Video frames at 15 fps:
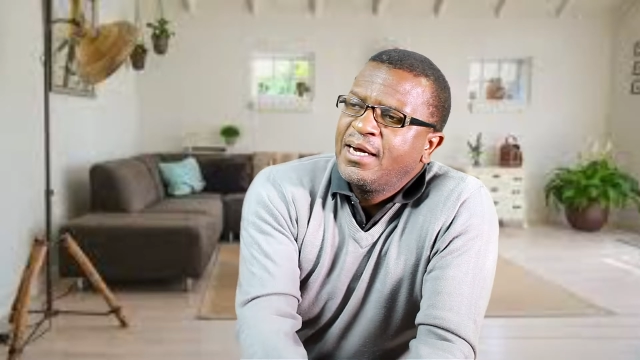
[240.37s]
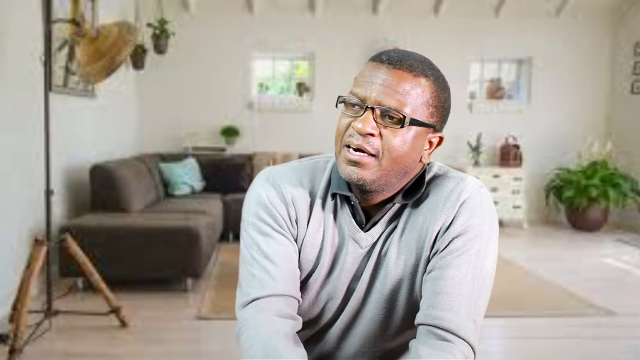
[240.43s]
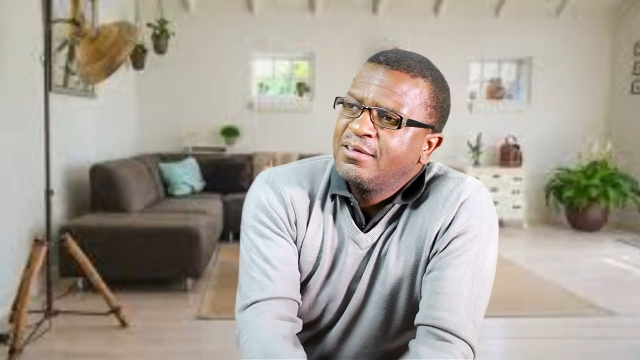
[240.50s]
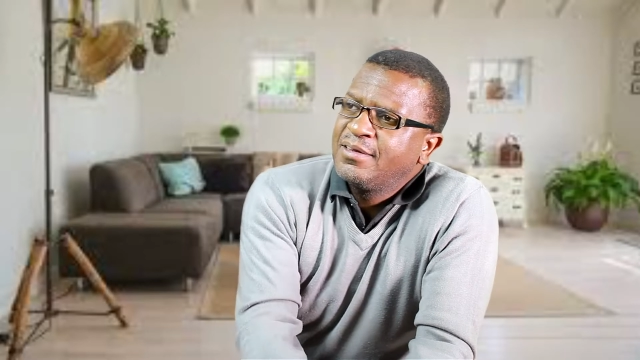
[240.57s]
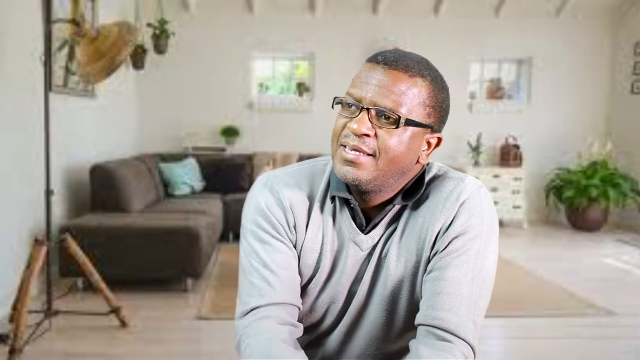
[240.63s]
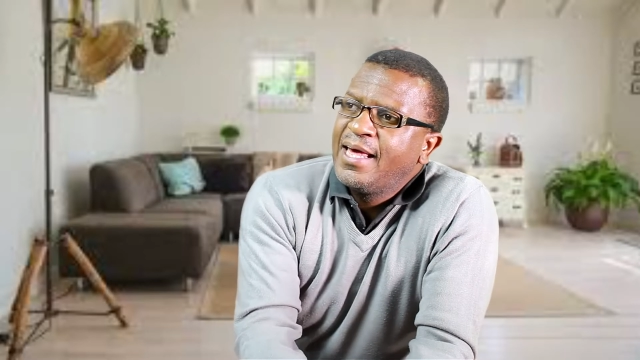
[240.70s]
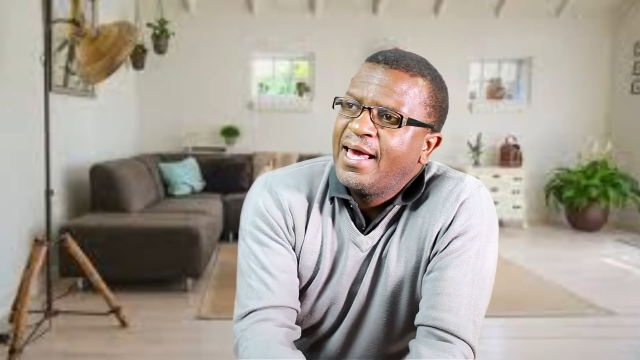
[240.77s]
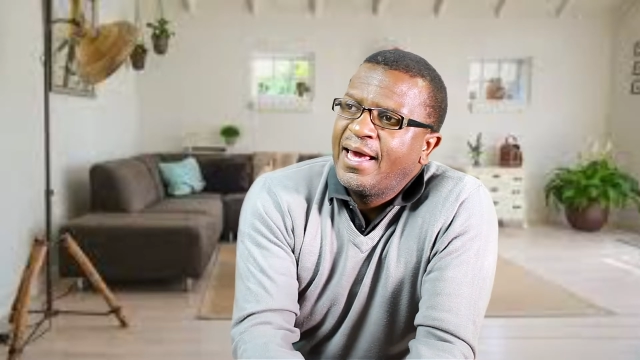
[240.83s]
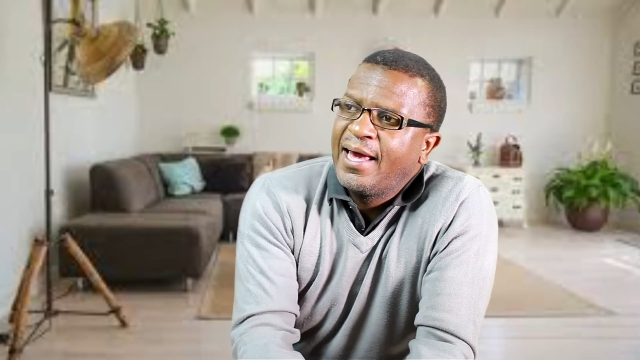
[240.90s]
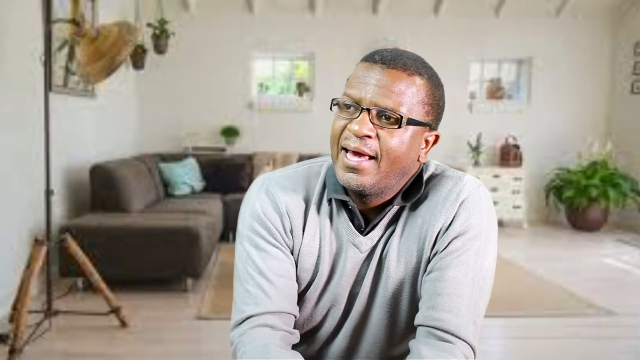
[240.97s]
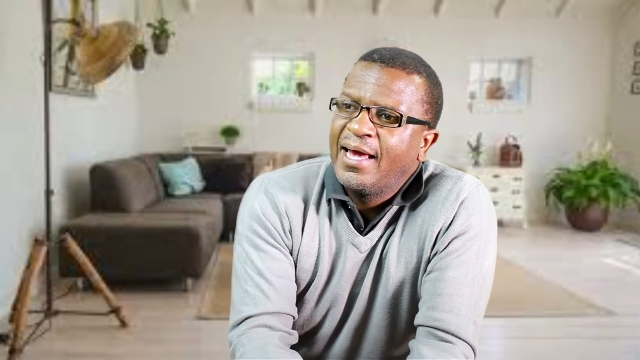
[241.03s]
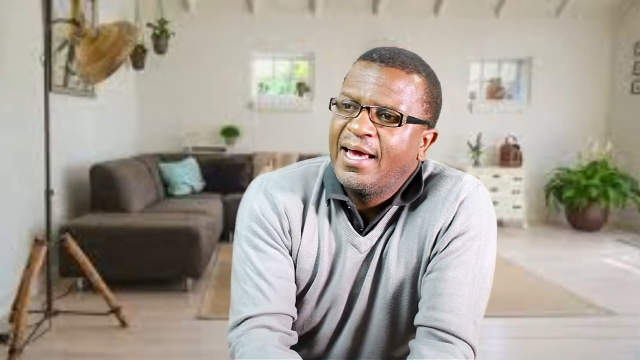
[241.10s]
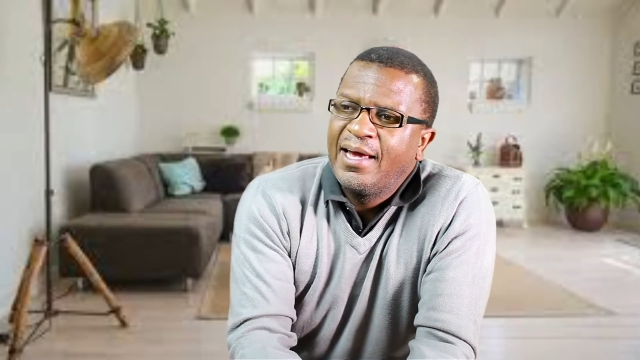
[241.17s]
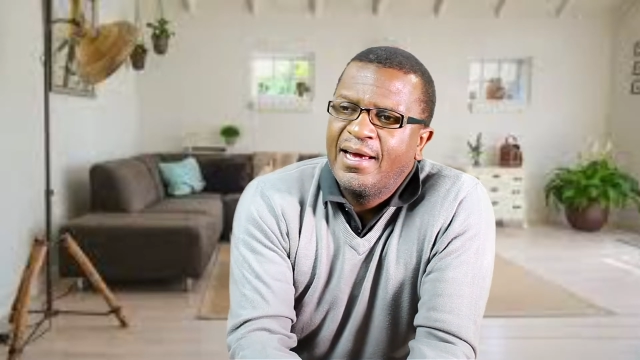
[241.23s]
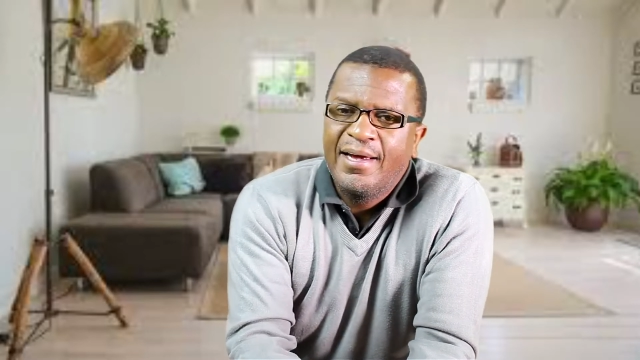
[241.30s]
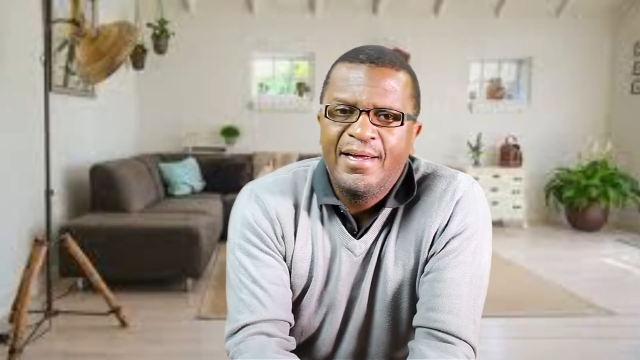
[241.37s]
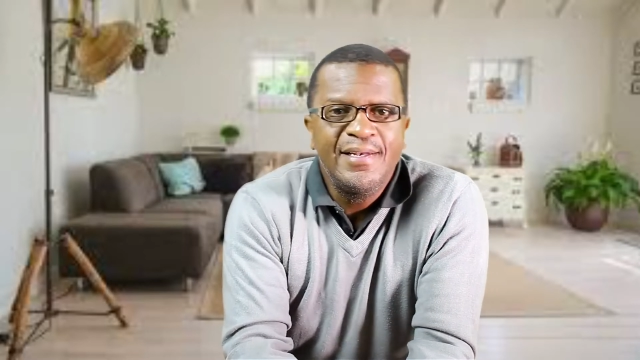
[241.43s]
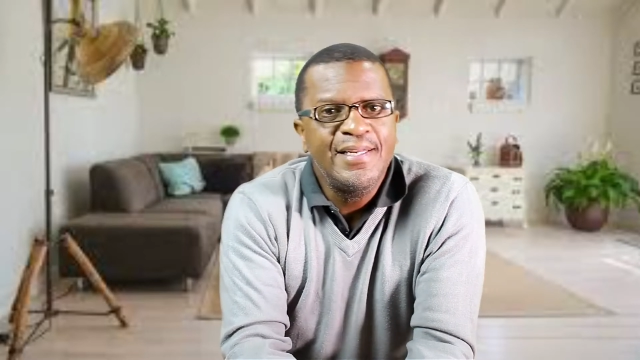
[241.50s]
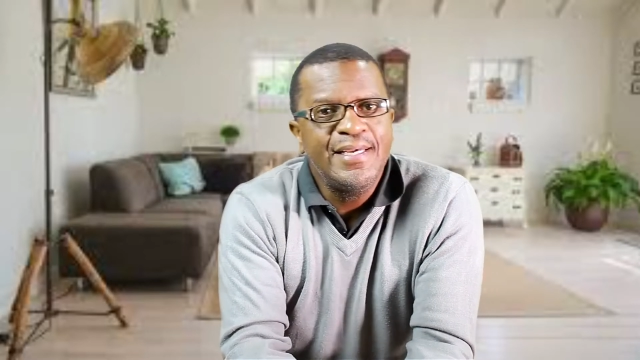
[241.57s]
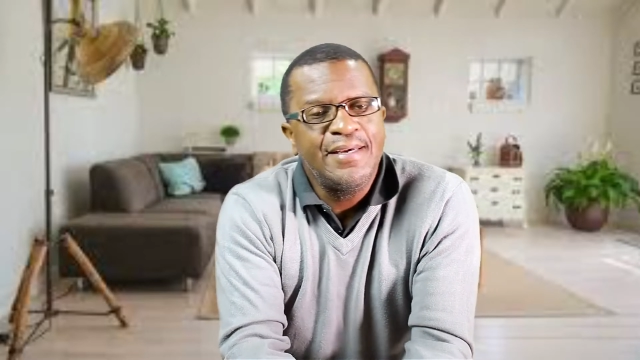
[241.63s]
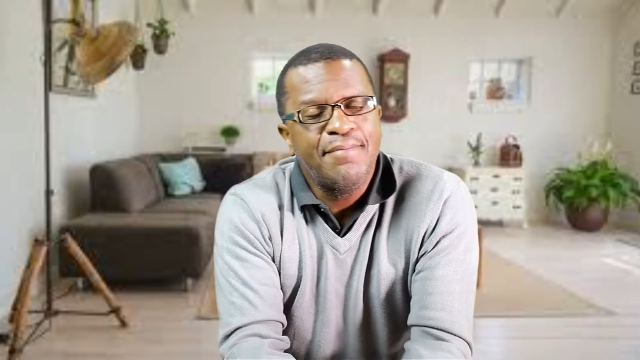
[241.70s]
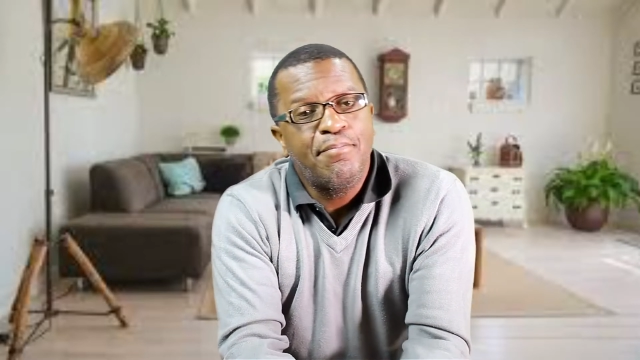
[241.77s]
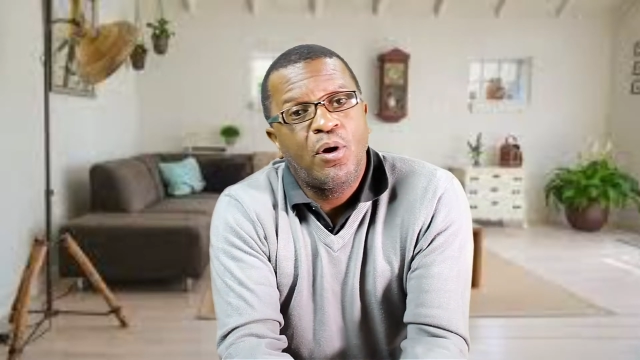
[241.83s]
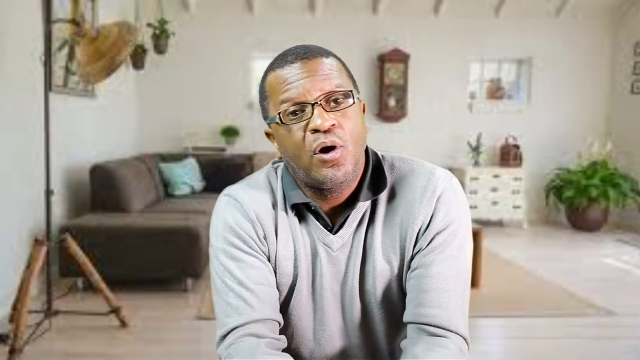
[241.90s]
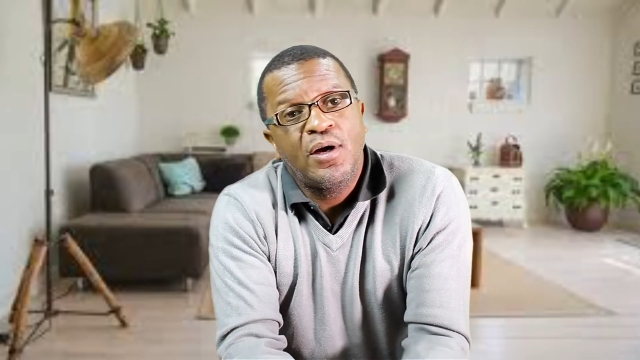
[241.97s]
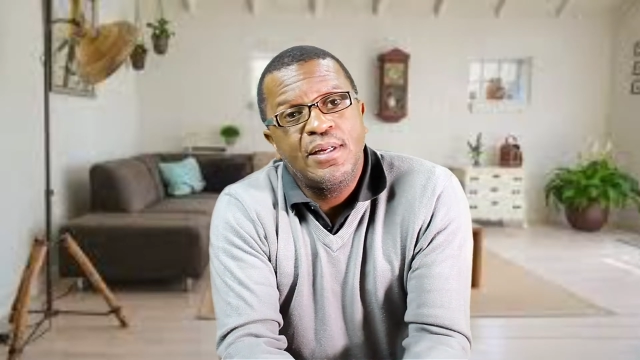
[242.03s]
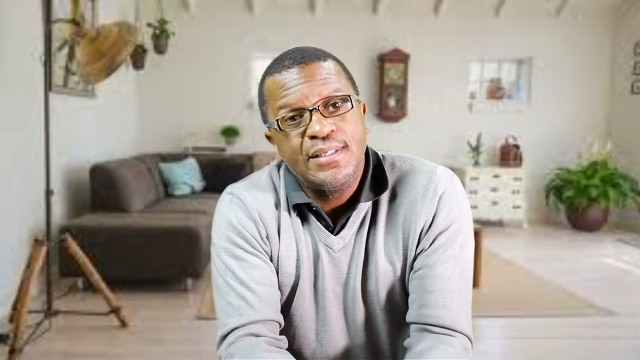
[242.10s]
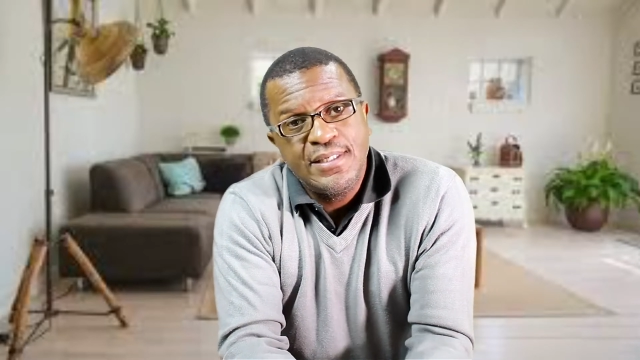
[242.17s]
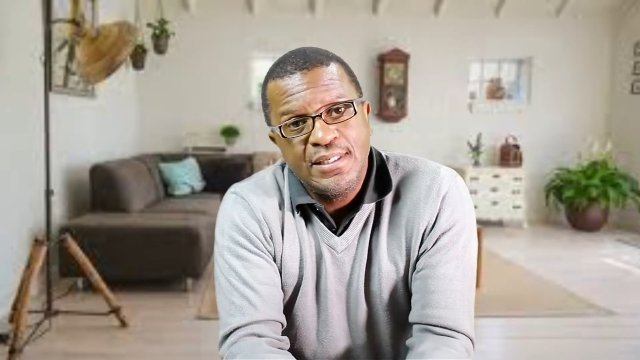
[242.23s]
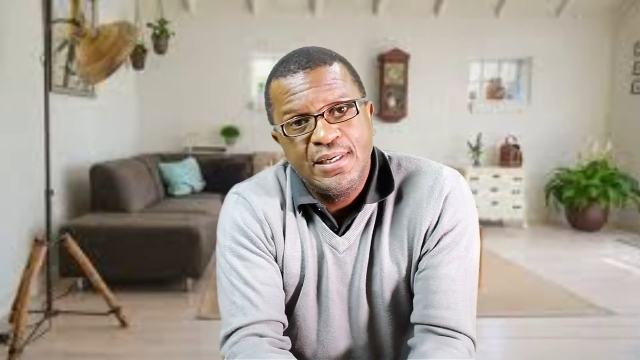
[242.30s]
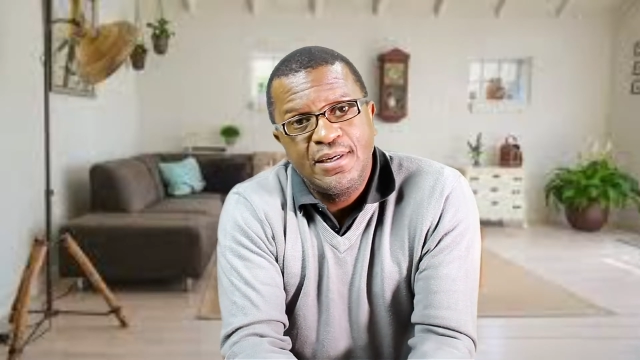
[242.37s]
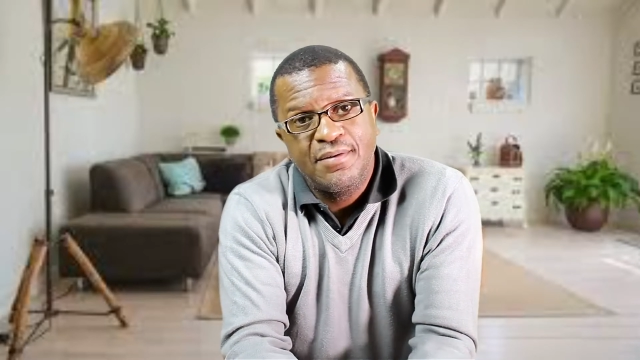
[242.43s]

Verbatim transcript: out there, anybody,